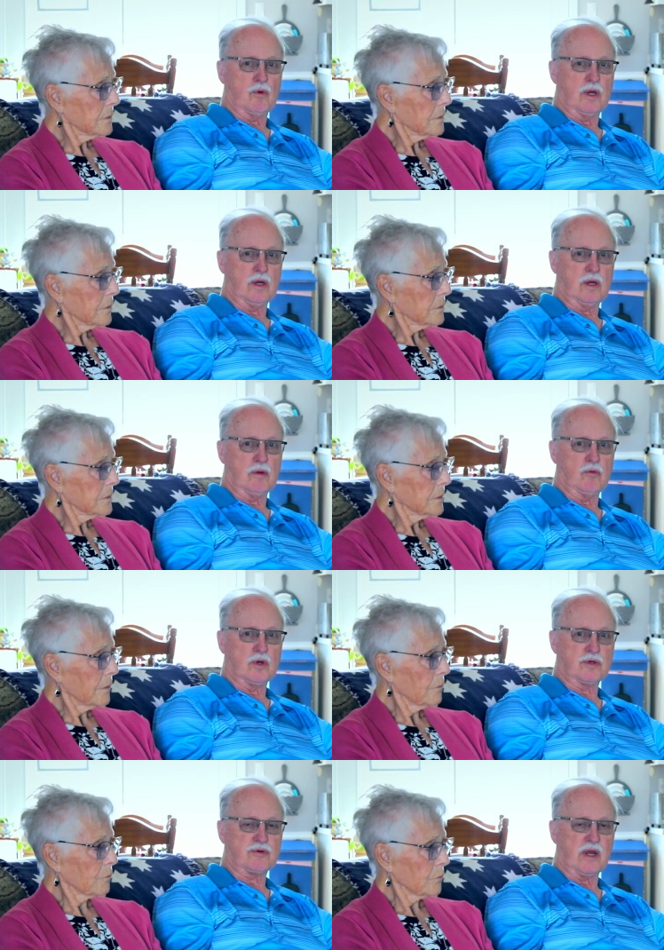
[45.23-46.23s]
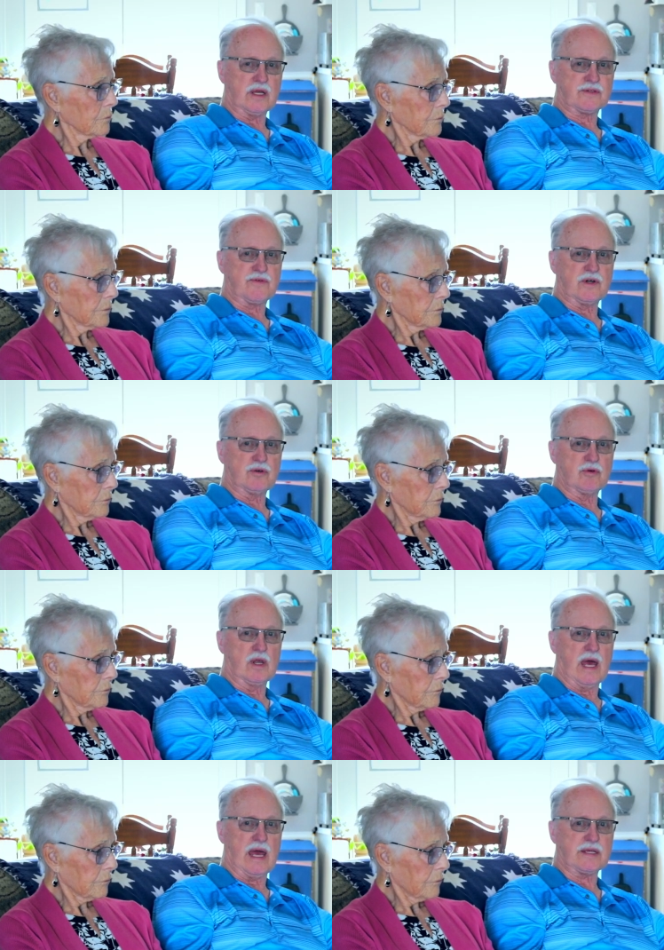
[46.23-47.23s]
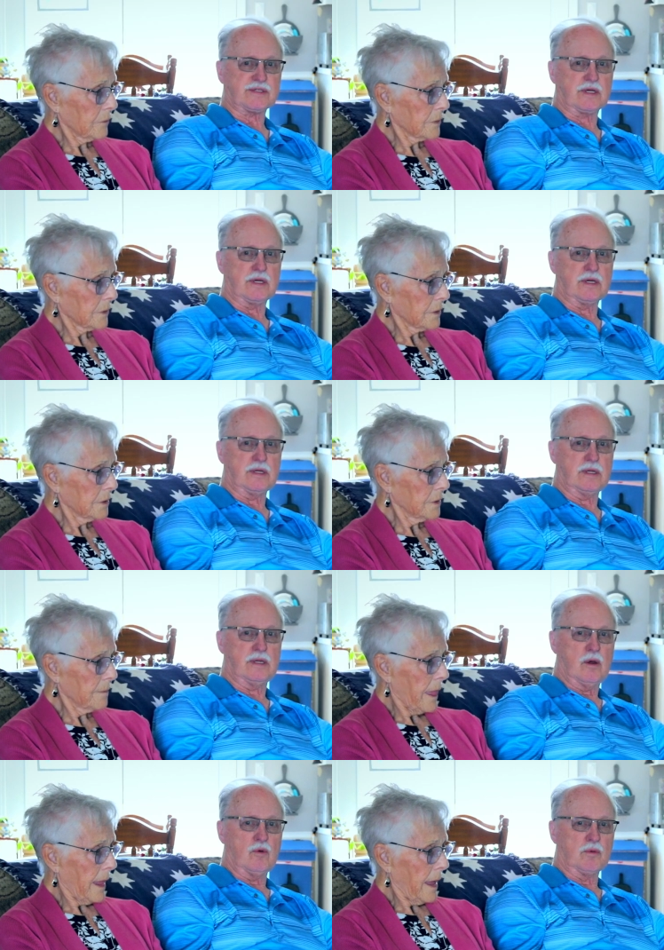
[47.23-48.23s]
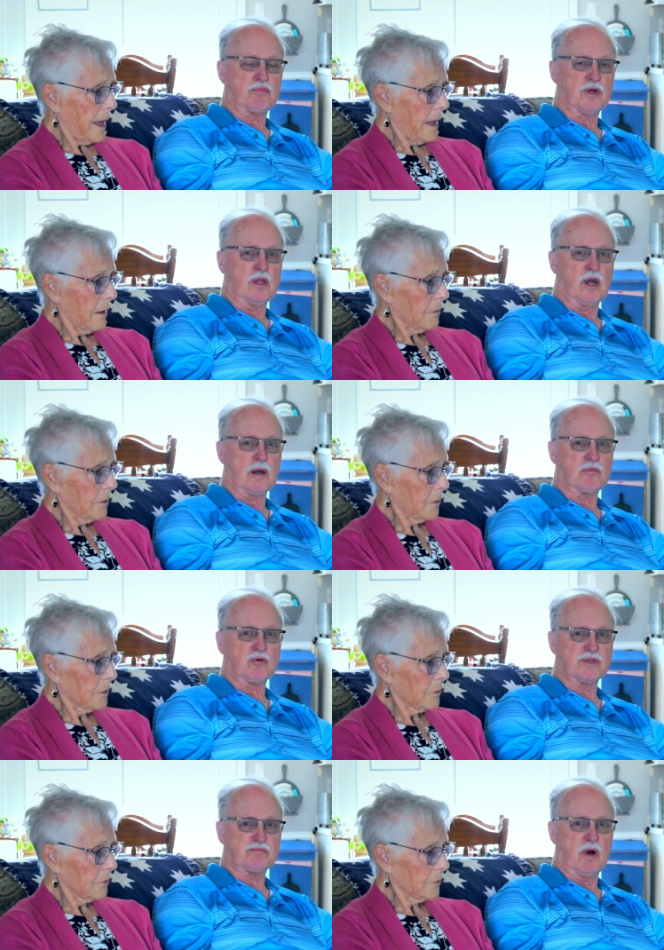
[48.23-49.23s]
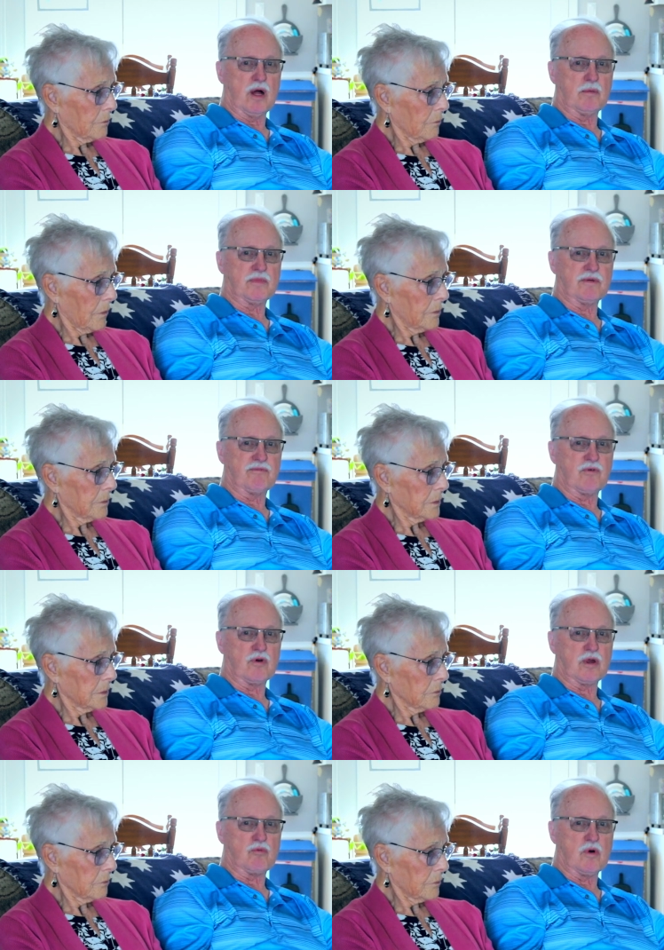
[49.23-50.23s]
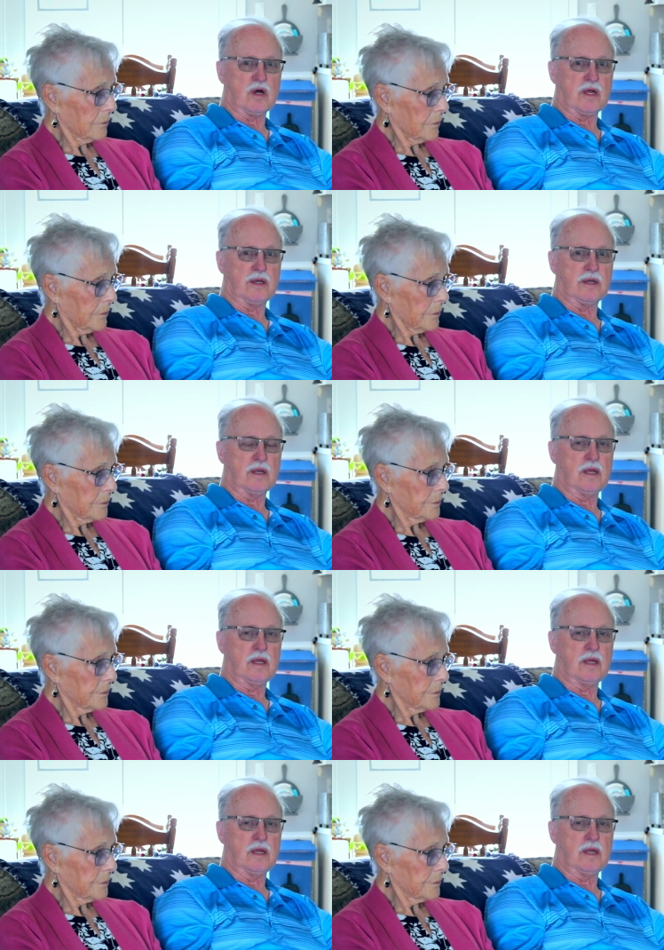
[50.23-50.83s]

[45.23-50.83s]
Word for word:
Speaker 1: We were transferred to Alaska. When Pearl Harbor was bombed in 41,